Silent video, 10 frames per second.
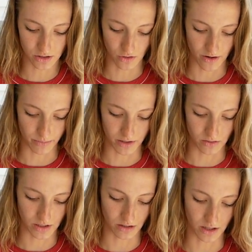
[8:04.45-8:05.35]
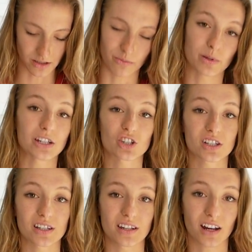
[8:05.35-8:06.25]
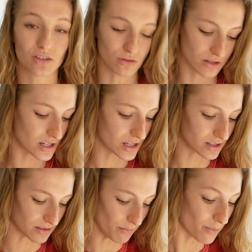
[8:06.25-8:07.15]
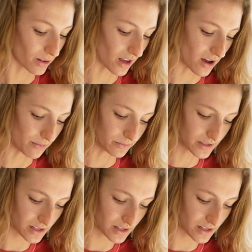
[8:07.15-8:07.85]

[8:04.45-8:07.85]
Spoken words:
so I've been using lots of peaches and nectarines and plums.